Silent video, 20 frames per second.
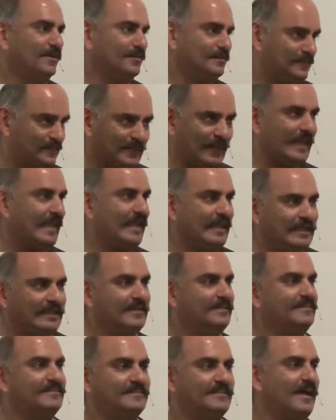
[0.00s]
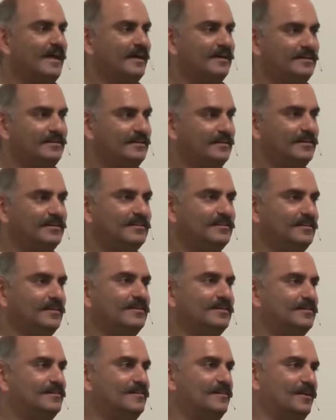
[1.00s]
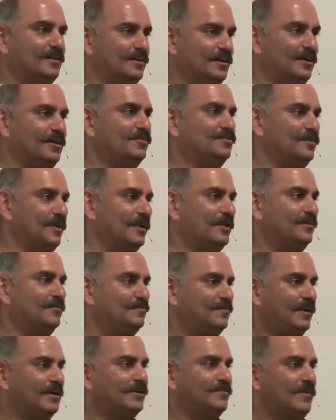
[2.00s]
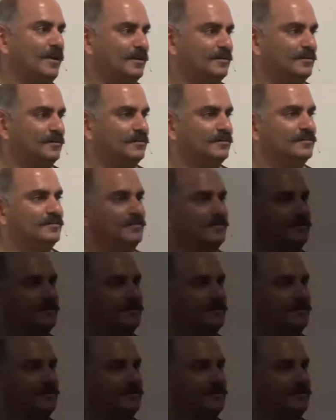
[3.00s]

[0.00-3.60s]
Staying inside the circle is very fundamental.